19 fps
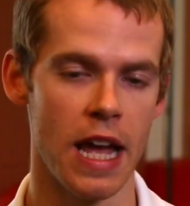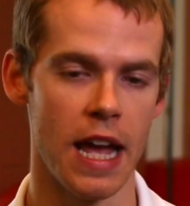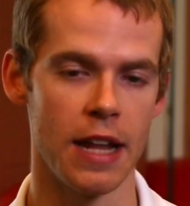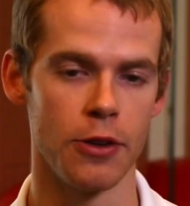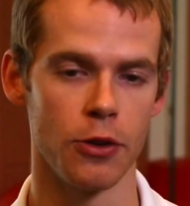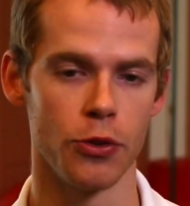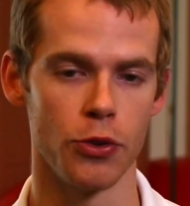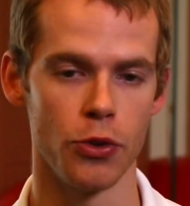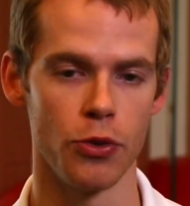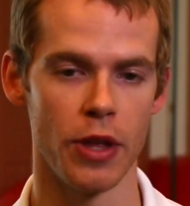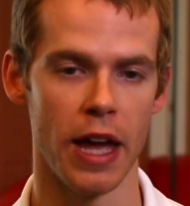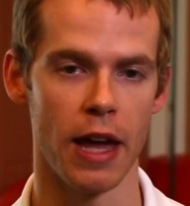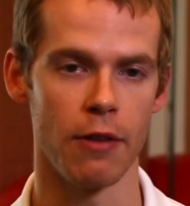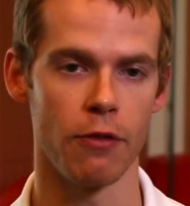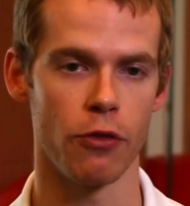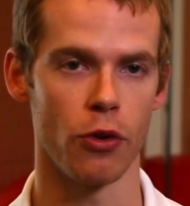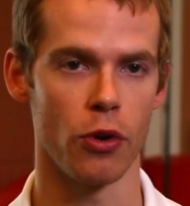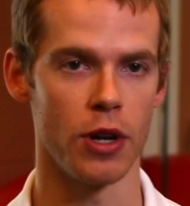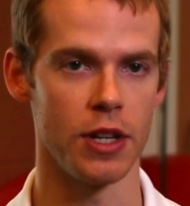And you'll do
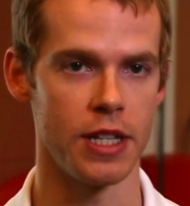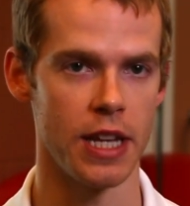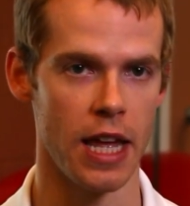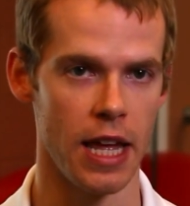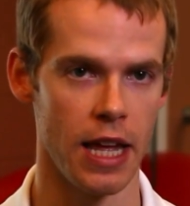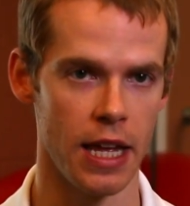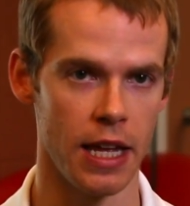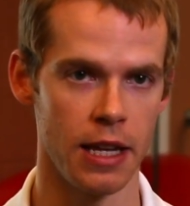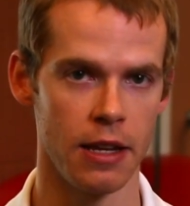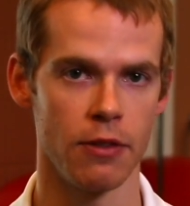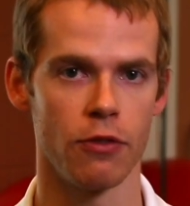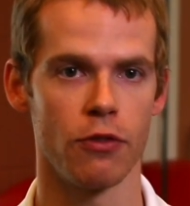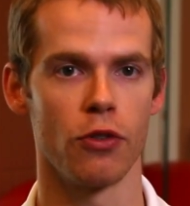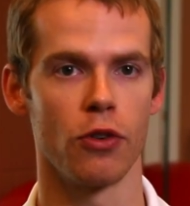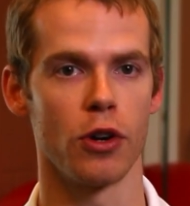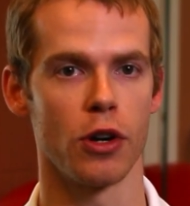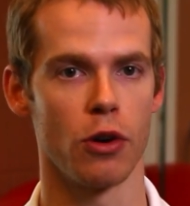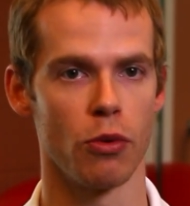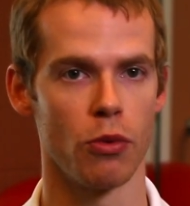that for a day,
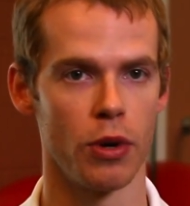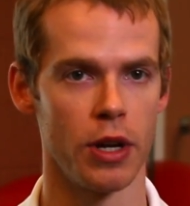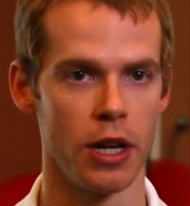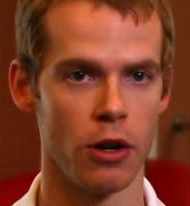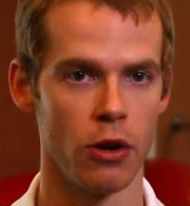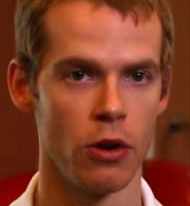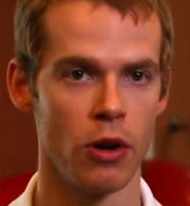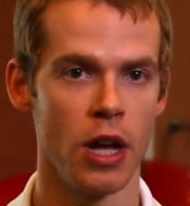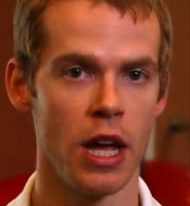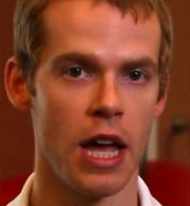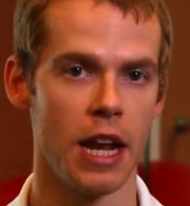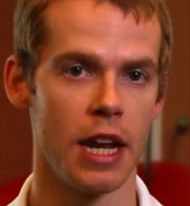for a career,